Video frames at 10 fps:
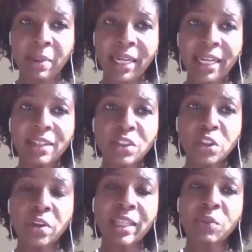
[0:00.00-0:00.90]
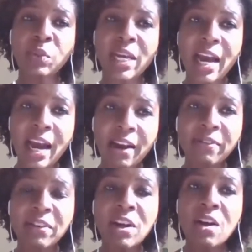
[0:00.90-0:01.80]
making sure that we
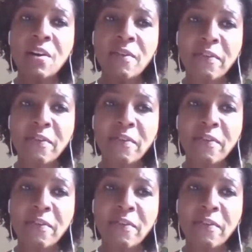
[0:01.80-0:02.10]
have